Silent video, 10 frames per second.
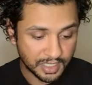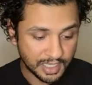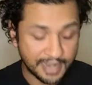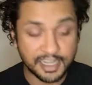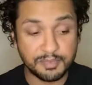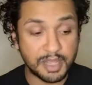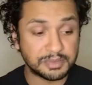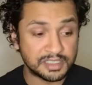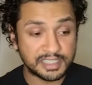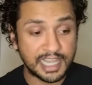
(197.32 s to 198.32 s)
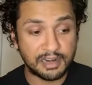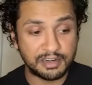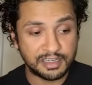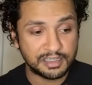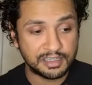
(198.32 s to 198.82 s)
be able to
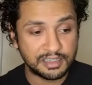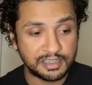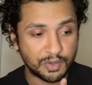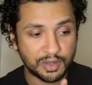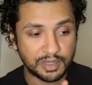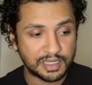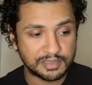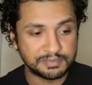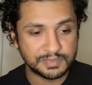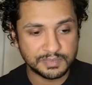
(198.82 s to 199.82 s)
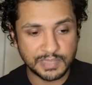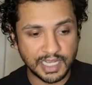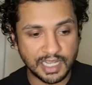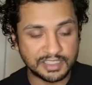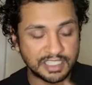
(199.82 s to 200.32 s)
carry, at
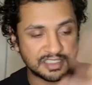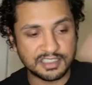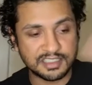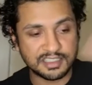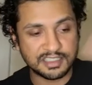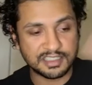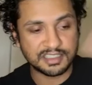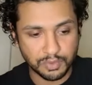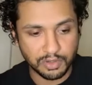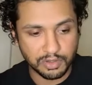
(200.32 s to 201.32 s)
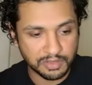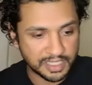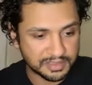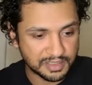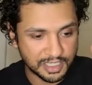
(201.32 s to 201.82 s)
least somewhat lead role
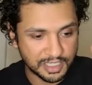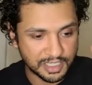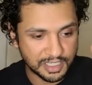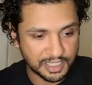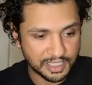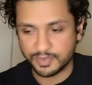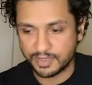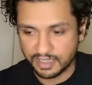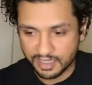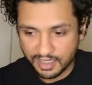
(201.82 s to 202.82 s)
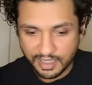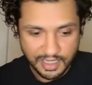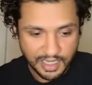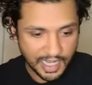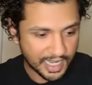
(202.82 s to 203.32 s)
in Shakespeare.
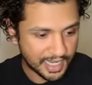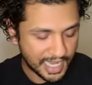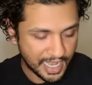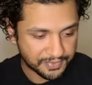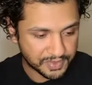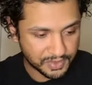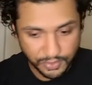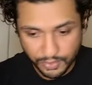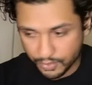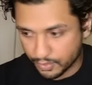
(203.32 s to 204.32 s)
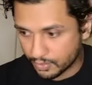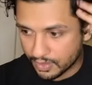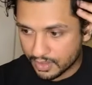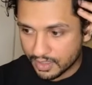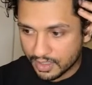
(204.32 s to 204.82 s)
I have to.
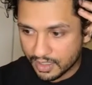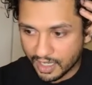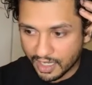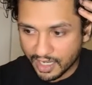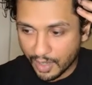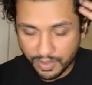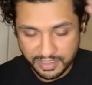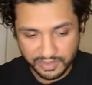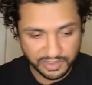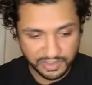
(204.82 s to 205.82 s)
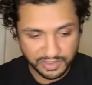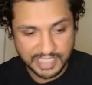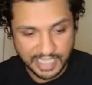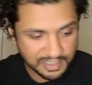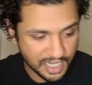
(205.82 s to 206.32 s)
I wanted to learn some
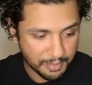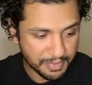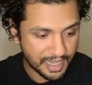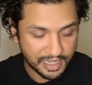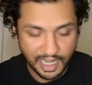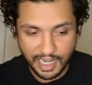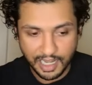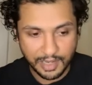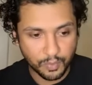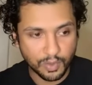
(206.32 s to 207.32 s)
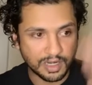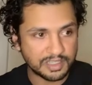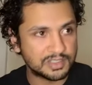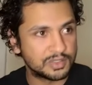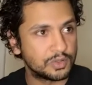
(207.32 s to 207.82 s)
stage combat. I
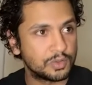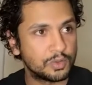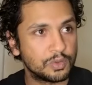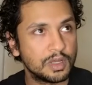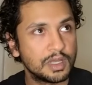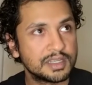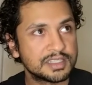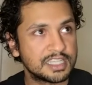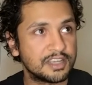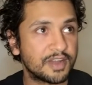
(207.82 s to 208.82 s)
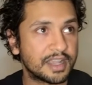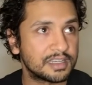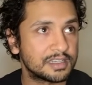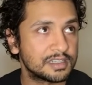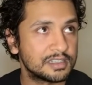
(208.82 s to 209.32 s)
wanted to see if I
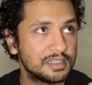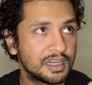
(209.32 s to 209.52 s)
could